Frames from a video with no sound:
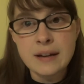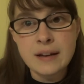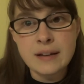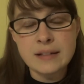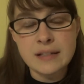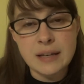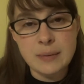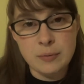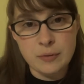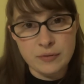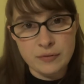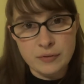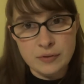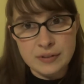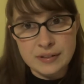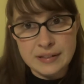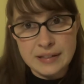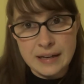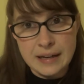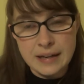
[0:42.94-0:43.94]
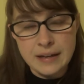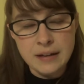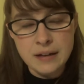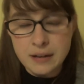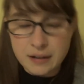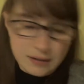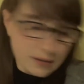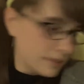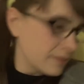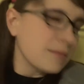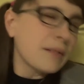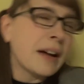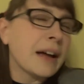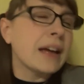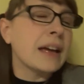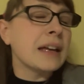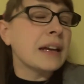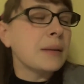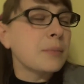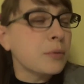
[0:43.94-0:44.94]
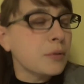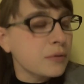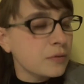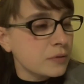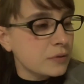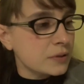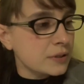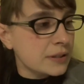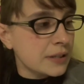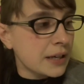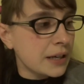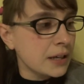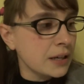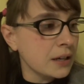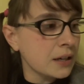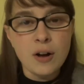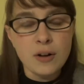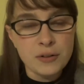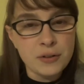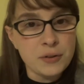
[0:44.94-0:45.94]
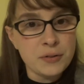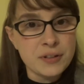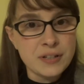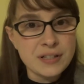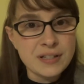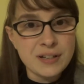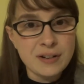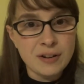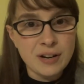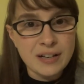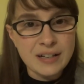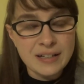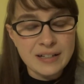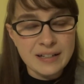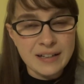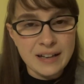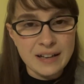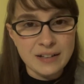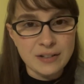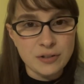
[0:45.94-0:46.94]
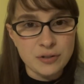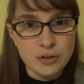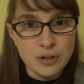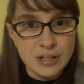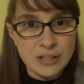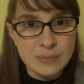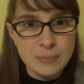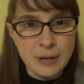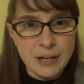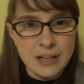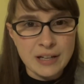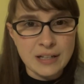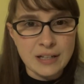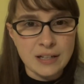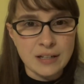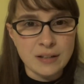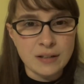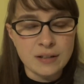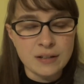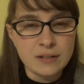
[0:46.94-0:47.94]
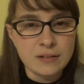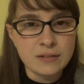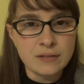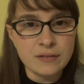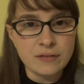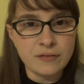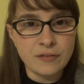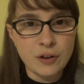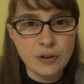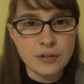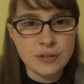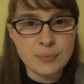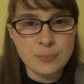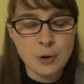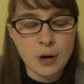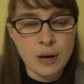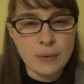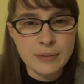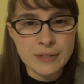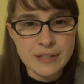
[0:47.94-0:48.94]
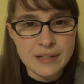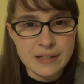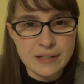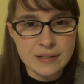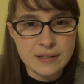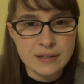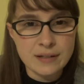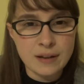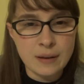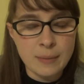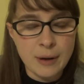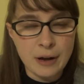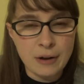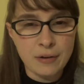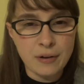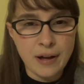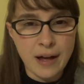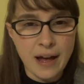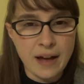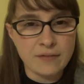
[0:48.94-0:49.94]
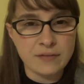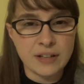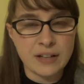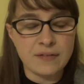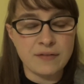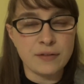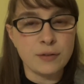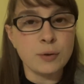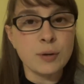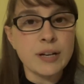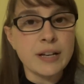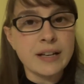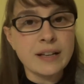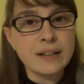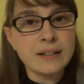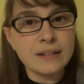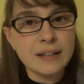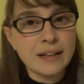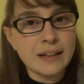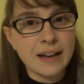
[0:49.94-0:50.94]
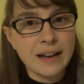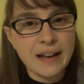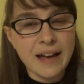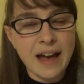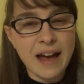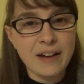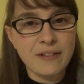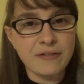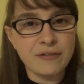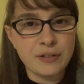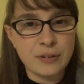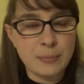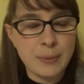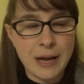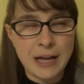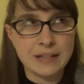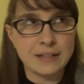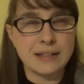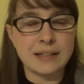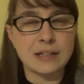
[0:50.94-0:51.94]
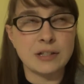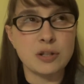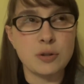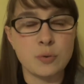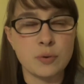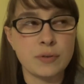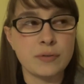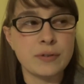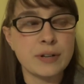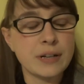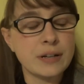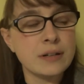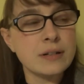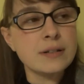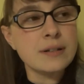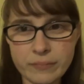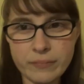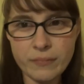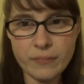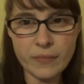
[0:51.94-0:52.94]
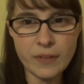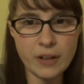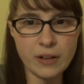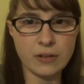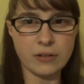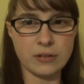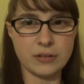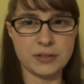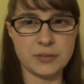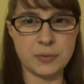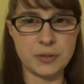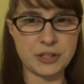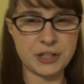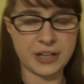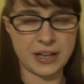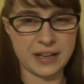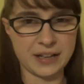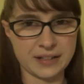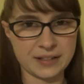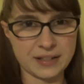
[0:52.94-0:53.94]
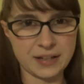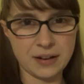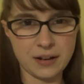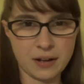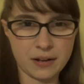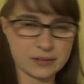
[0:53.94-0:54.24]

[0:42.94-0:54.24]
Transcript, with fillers: It's April Fool's Day. I hate April Fool's Day. Although this year I didn't get tricked by any false promises about Half-Life 3 like I have for the past like two or three years. Oh, switching hands.